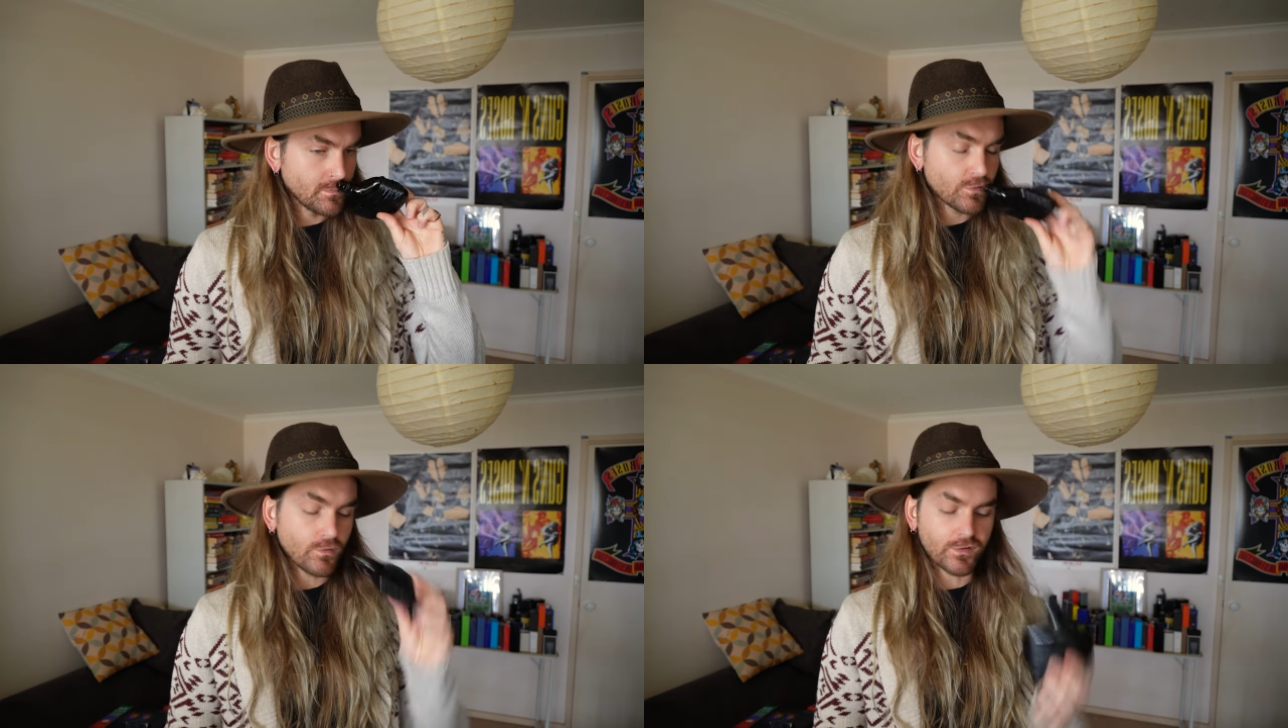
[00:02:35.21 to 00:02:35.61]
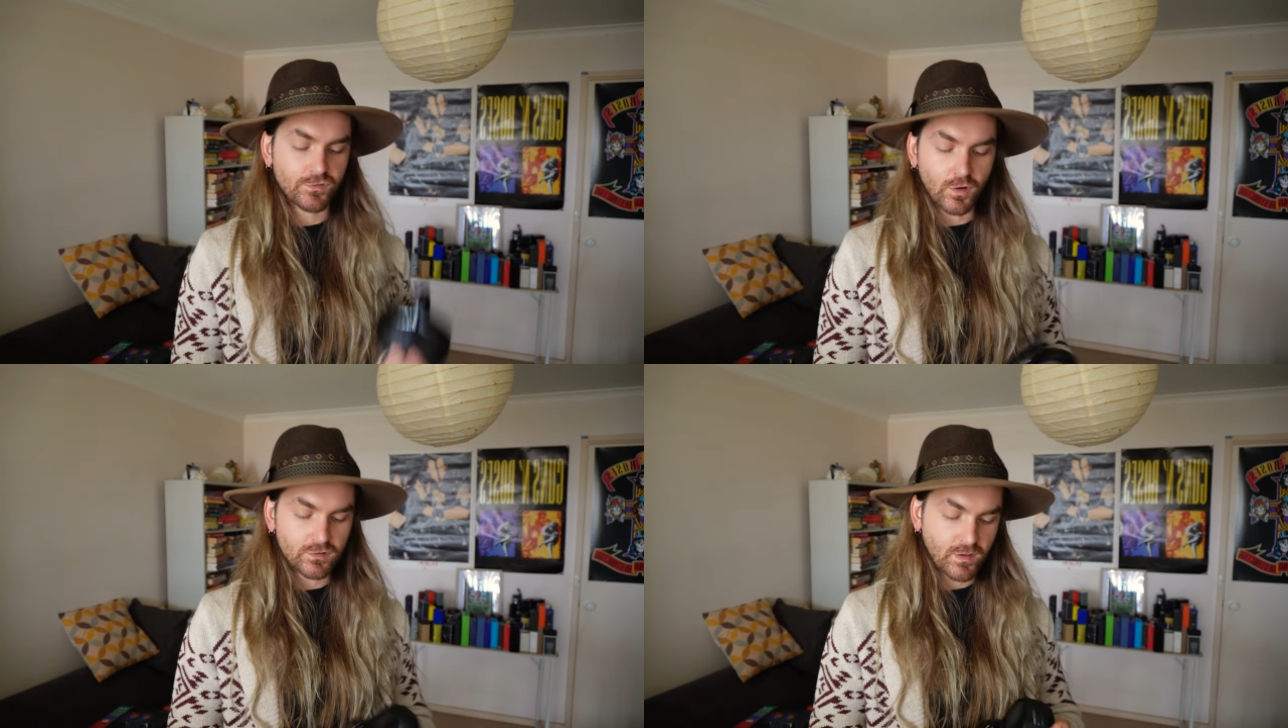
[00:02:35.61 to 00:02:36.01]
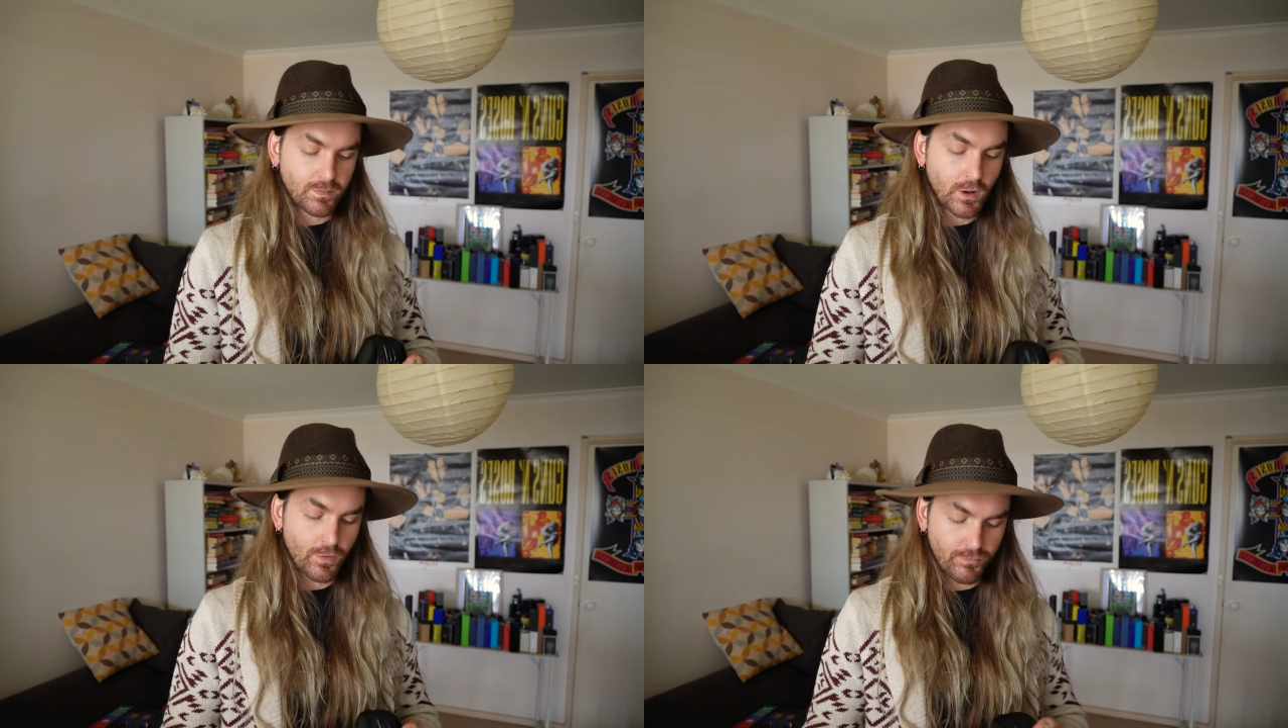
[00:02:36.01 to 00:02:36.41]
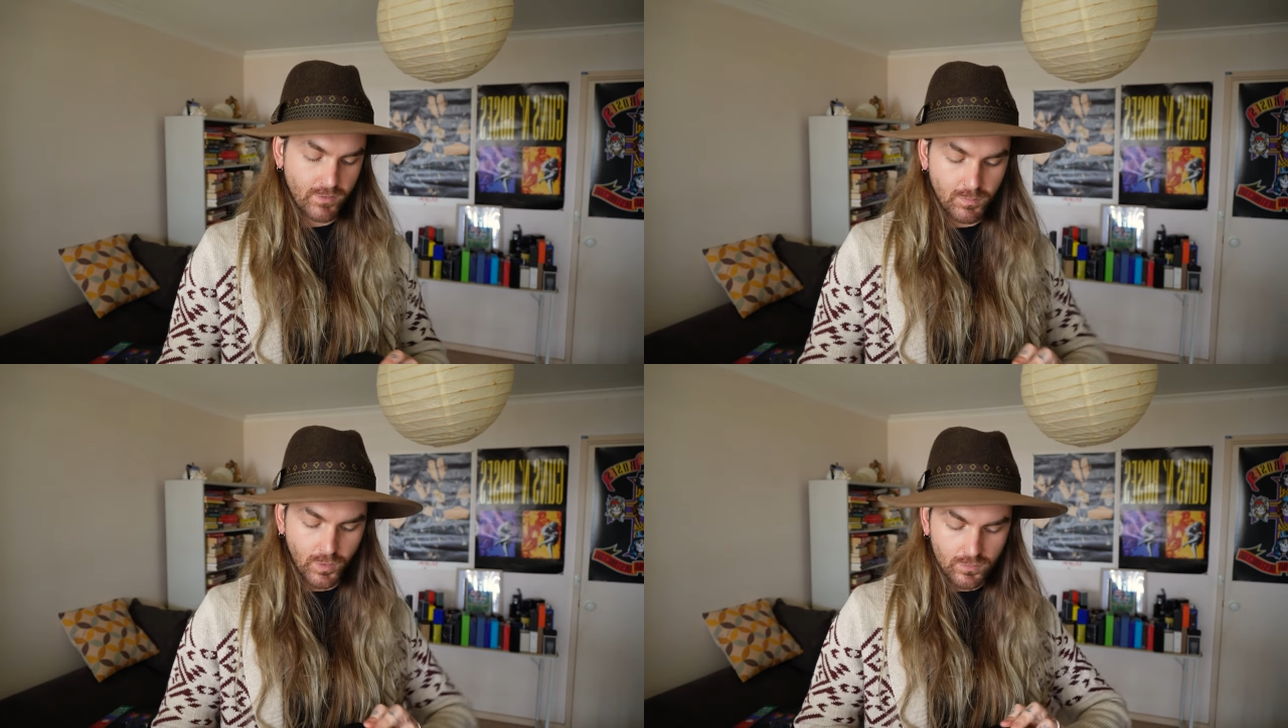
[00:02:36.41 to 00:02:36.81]
So I stocked up and got
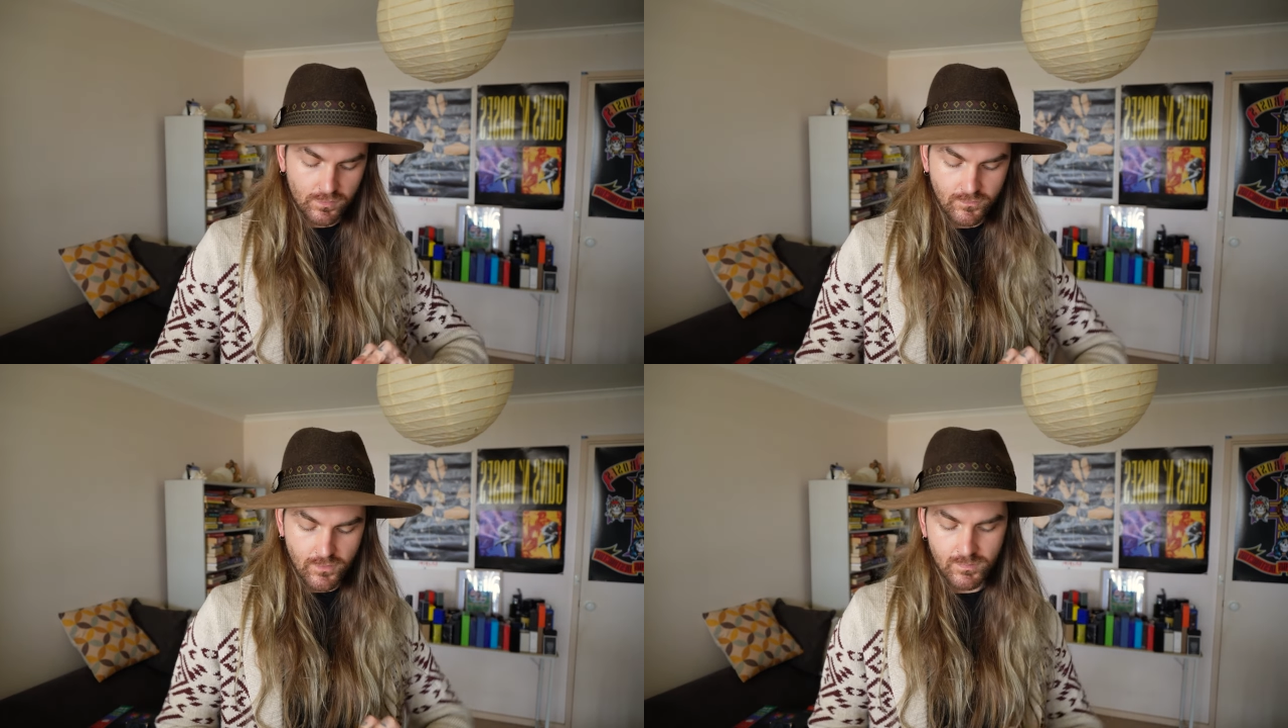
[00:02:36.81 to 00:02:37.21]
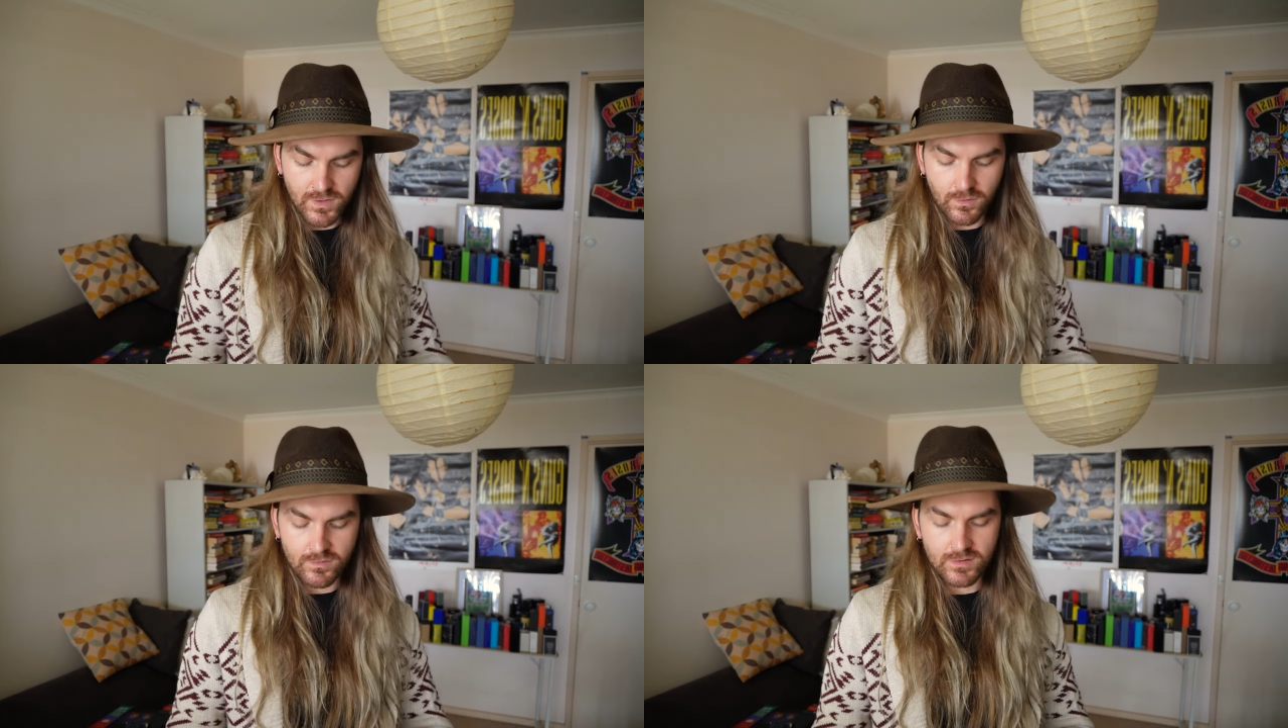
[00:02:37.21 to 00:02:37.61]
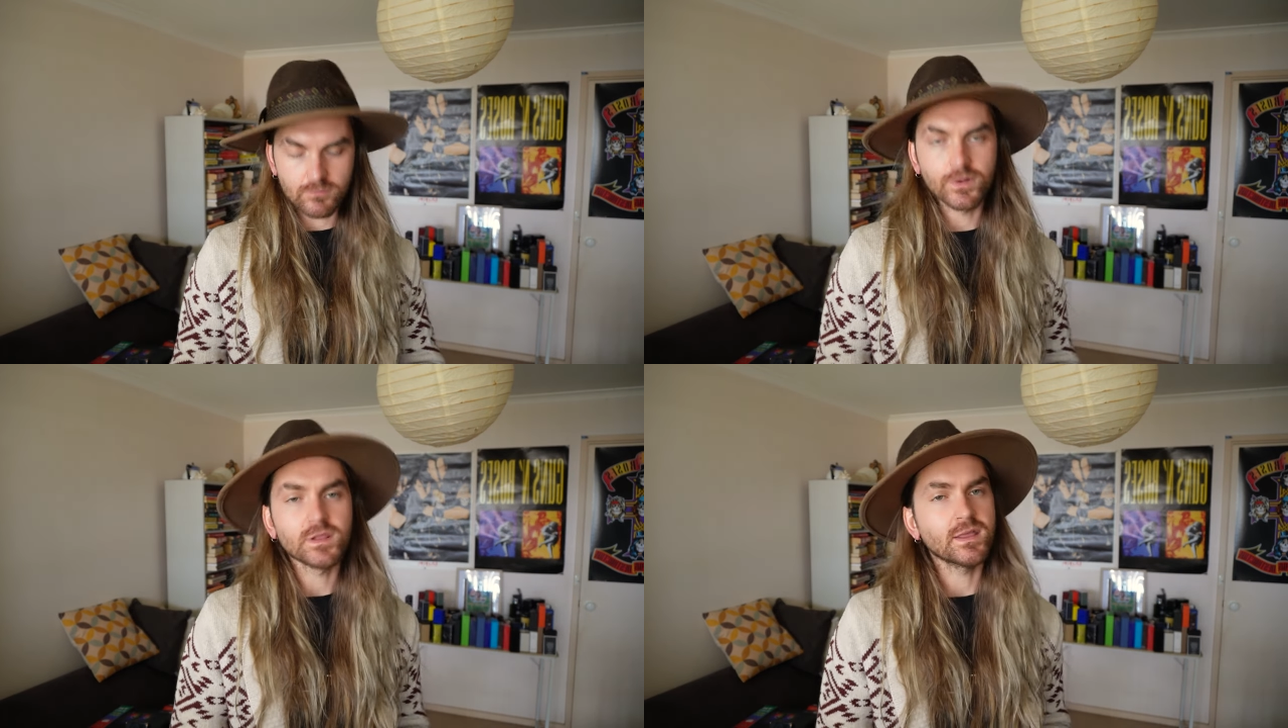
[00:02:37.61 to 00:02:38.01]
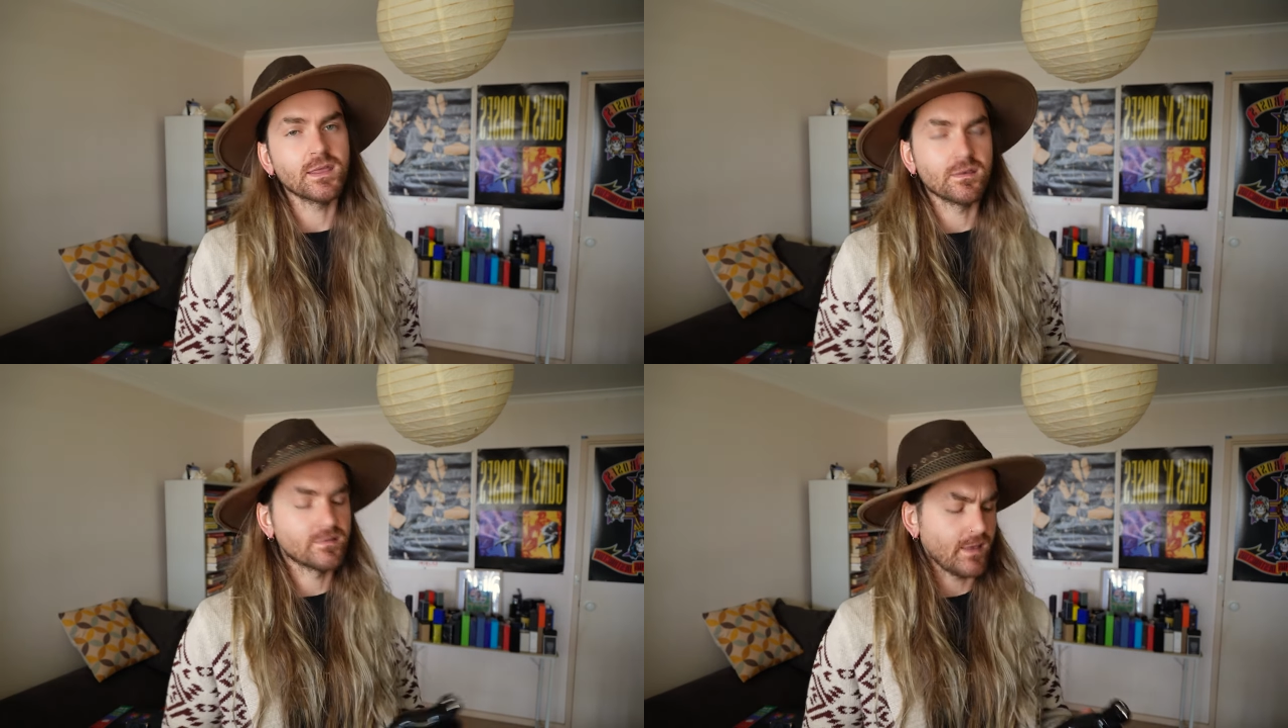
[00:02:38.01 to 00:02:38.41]
three bottles of it because it
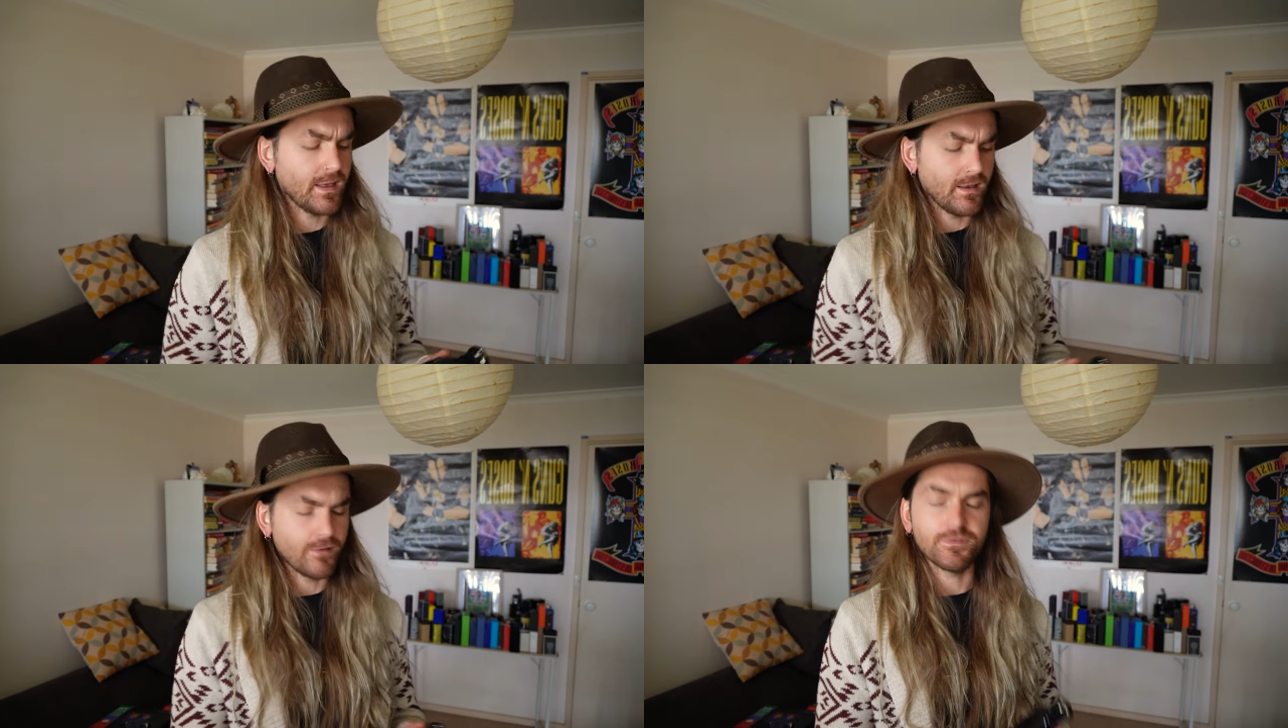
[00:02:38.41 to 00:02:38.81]
really is a